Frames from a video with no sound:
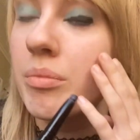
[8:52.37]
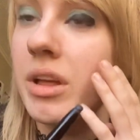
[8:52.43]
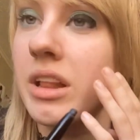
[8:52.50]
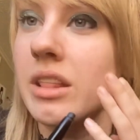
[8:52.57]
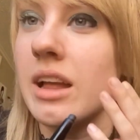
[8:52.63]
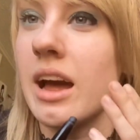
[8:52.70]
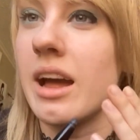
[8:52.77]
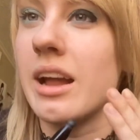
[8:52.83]

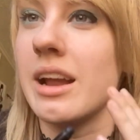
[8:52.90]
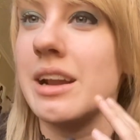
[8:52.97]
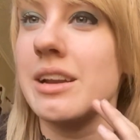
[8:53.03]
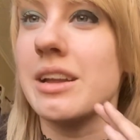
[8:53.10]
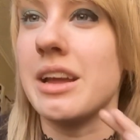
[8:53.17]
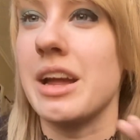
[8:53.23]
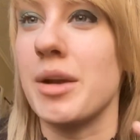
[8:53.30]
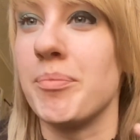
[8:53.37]
like that. And
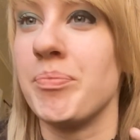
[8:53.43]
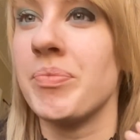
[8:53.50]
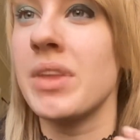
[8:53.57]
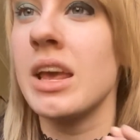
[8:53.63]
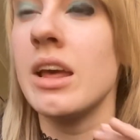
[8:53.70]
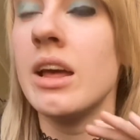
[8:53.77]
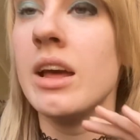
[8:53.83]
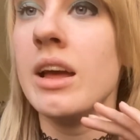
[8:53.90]
again,
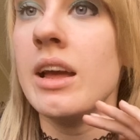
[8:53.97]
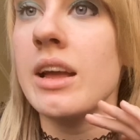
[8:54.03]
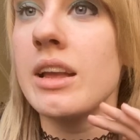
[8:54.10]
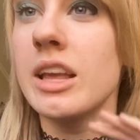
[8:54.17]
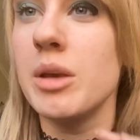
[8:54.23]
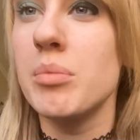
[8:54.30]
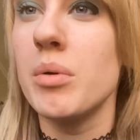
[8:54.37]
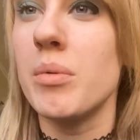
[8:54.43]

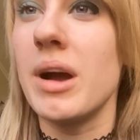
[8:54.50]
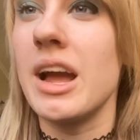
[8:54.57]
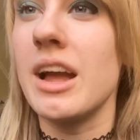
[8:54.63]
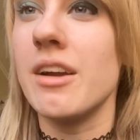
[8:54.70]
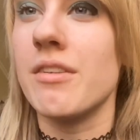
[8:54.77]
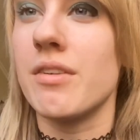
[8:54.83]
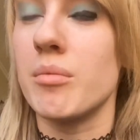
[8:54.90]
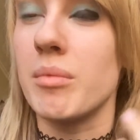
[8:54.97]
keep
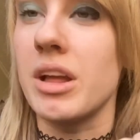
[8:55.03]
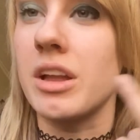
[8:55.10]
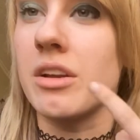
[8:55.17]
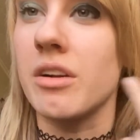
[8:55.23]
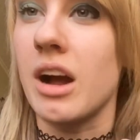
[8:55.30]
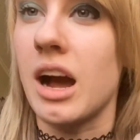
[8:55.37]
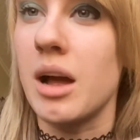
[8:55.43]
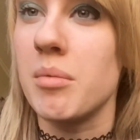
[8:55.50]
away from like
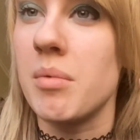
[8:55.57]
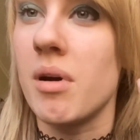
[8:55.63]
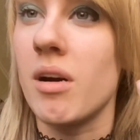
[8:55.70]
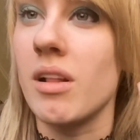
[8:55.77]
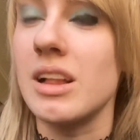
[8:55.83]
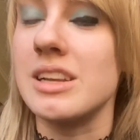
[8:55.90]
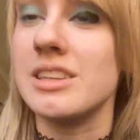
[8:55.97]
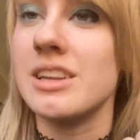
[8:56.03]
your
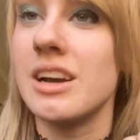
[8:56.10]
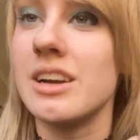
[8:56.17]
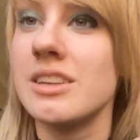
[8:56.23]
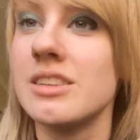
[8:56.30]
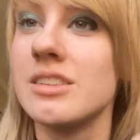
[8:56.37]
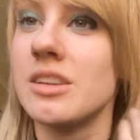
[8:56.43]
eyeball. It does